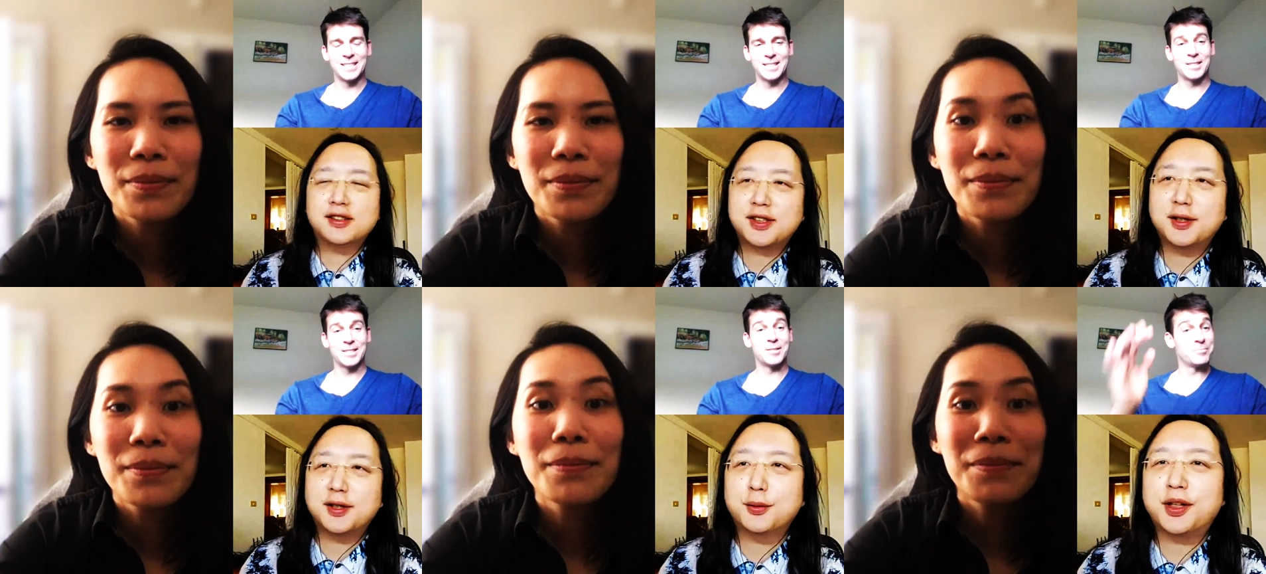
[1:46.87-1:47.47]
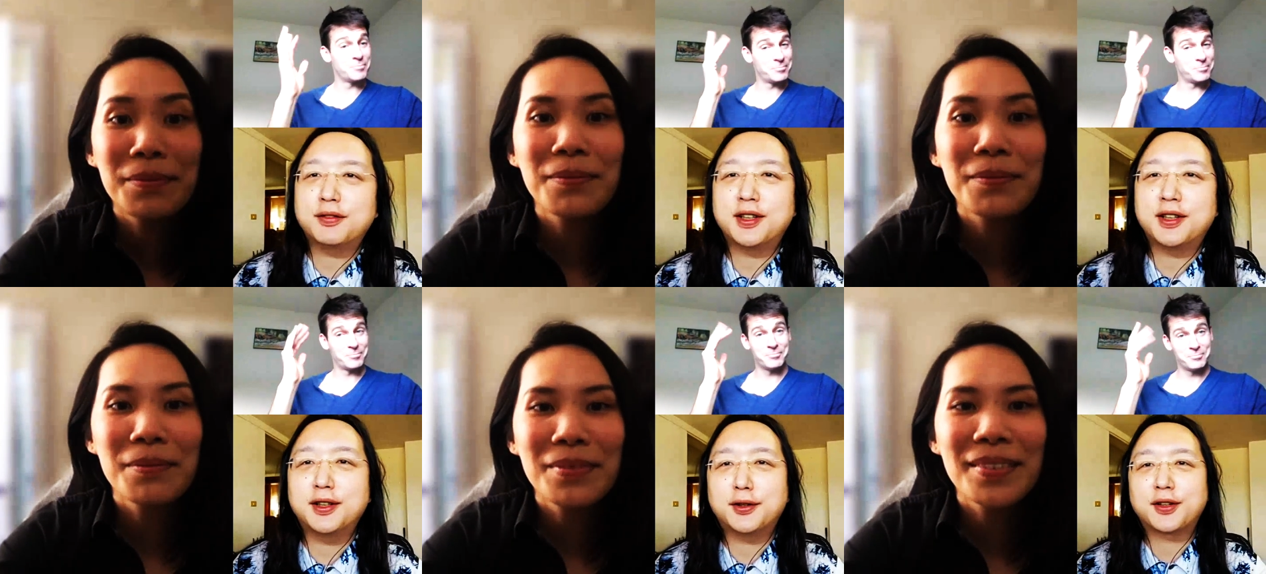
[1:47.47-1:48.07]
Speaker 1: uh, so one of
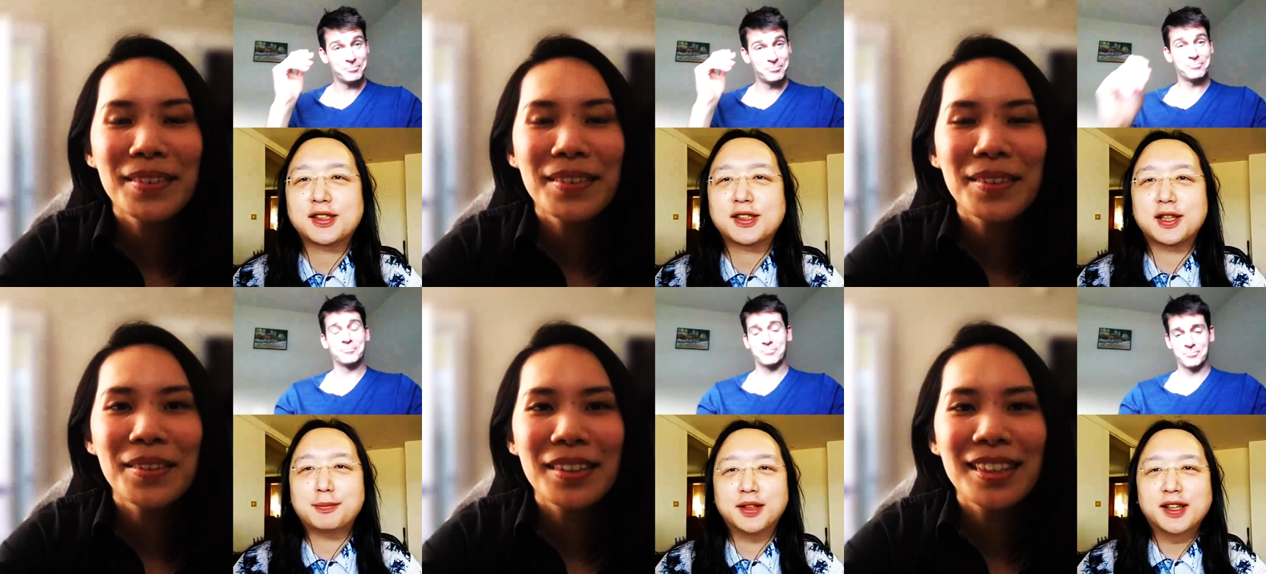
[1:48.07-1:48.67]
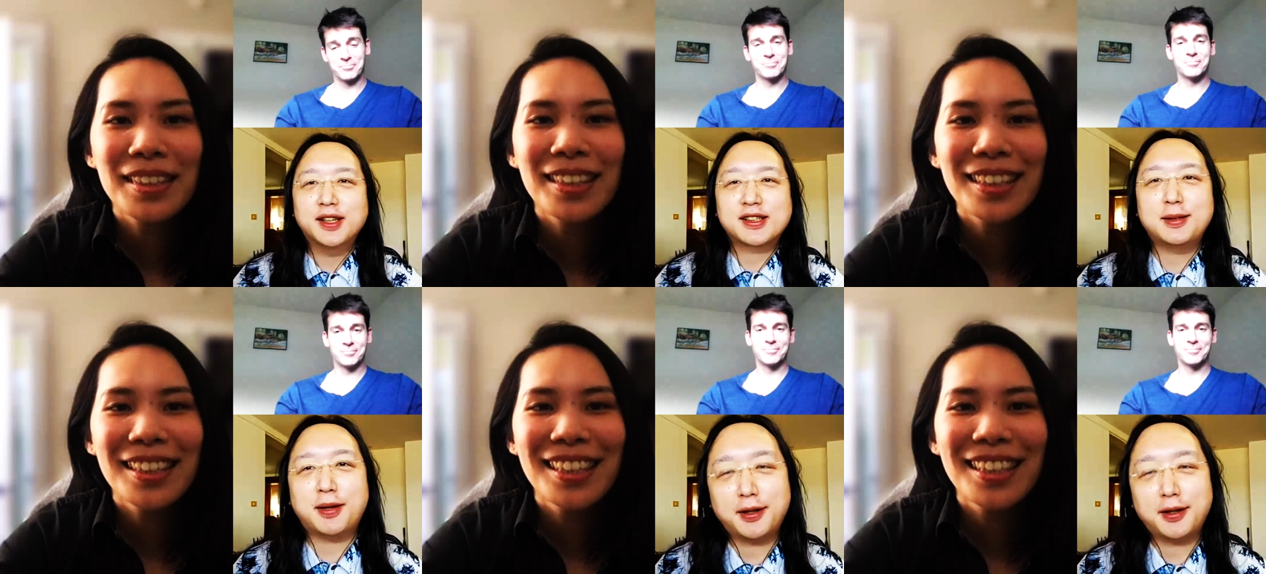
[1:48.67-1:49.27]
the longest sleep
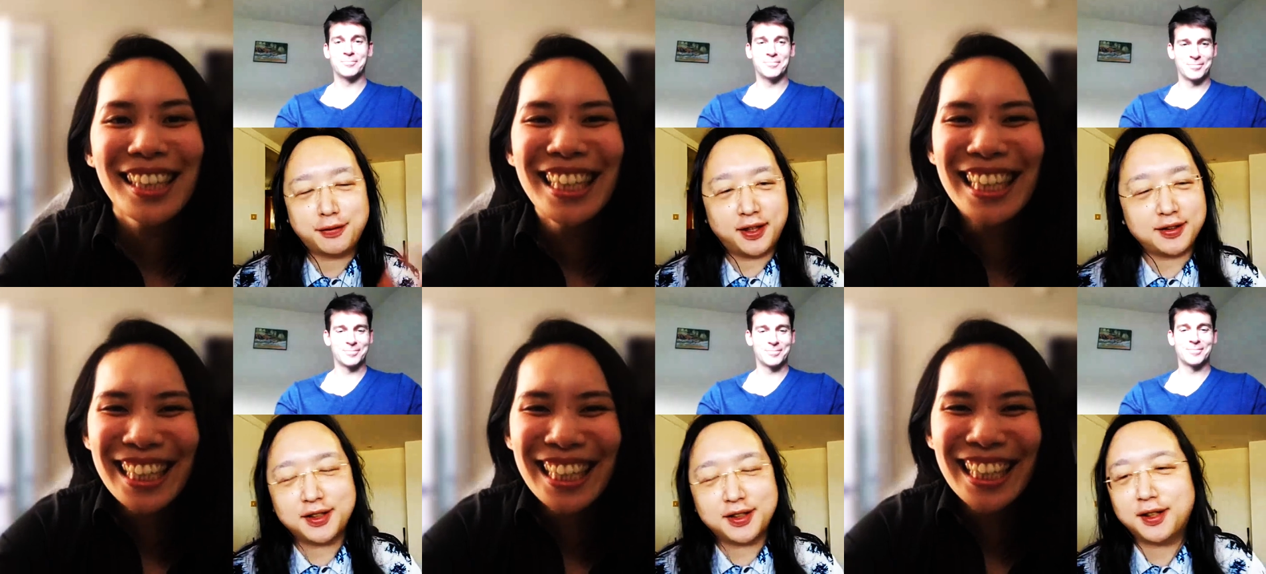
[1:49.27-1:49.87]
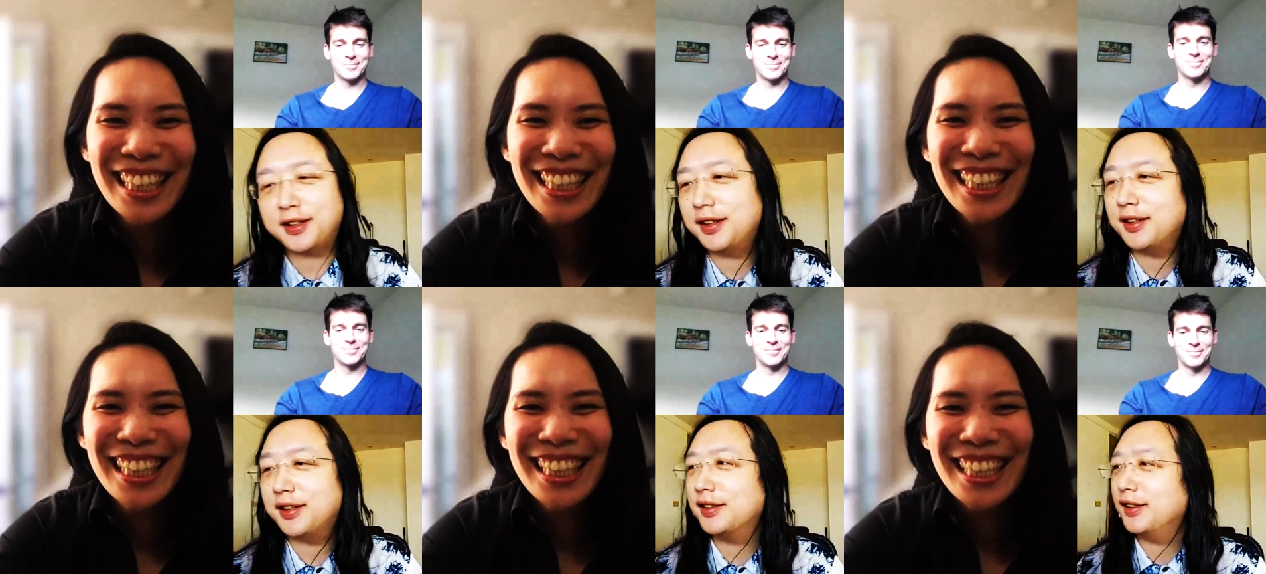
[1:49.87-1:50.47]
sleep I've had uh,
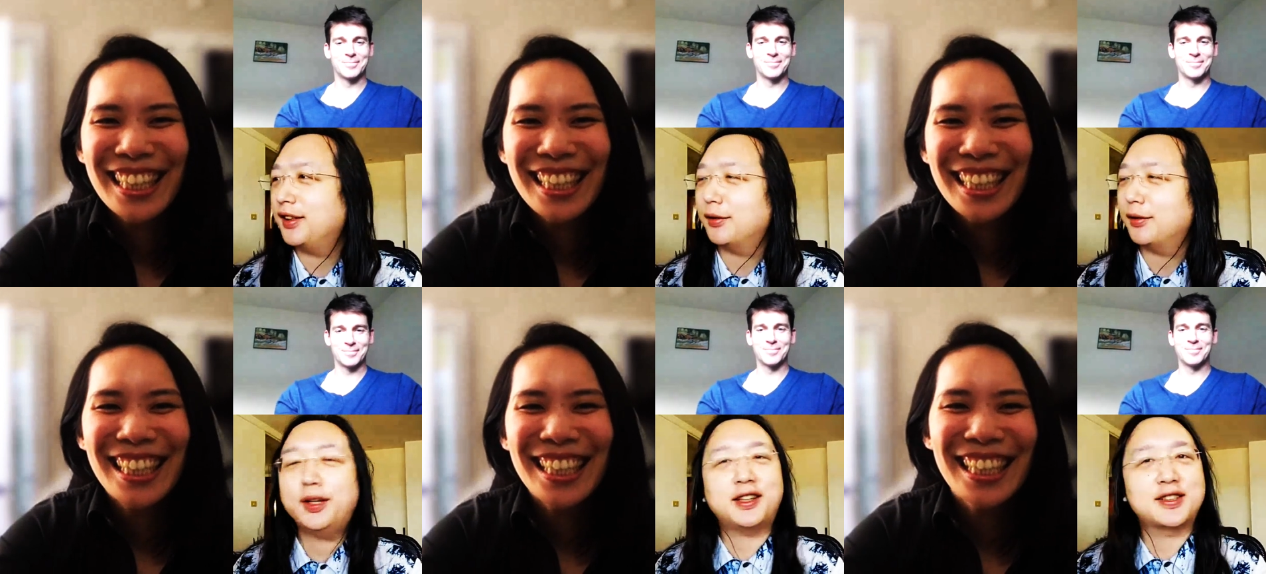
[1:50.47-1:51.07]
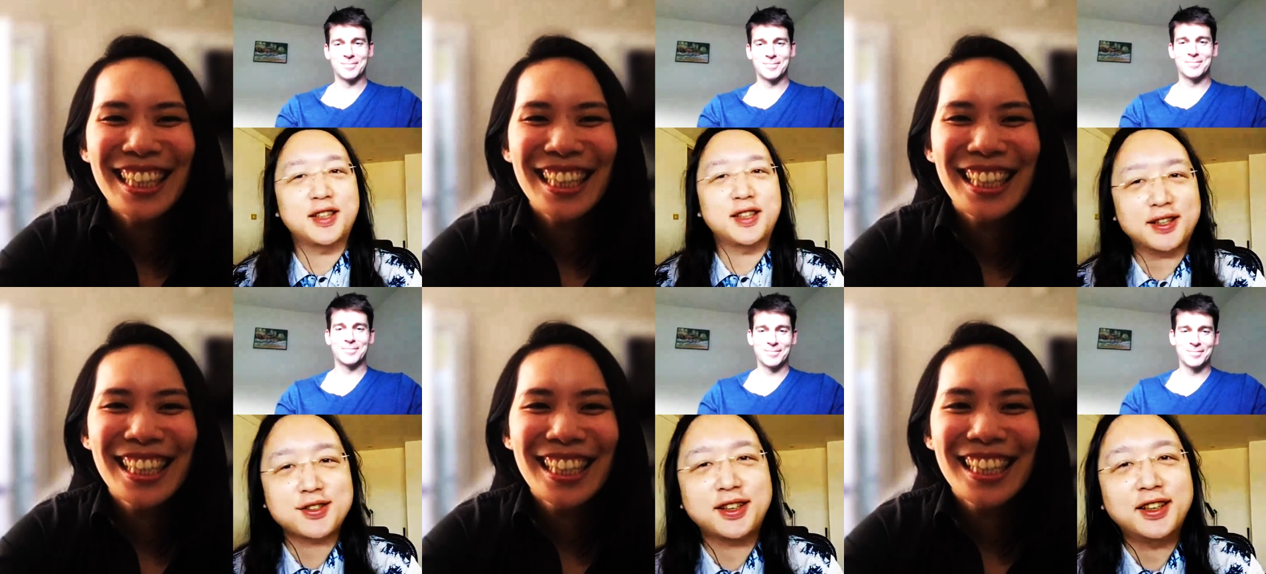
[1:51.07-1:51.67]
in in weeks
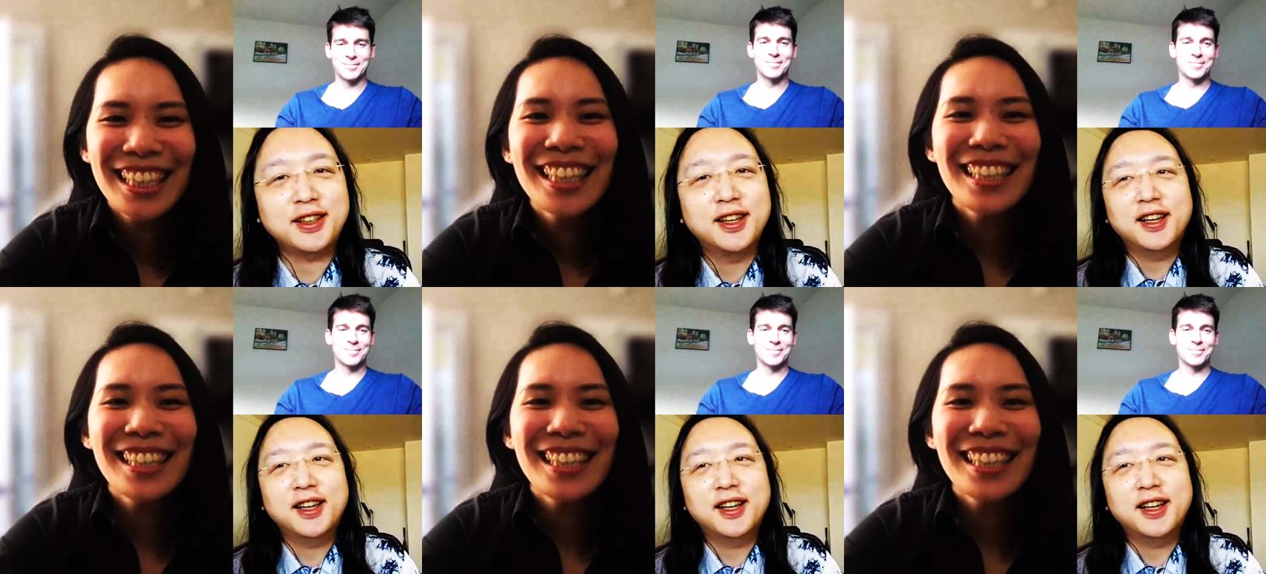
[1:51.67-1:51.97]
actually,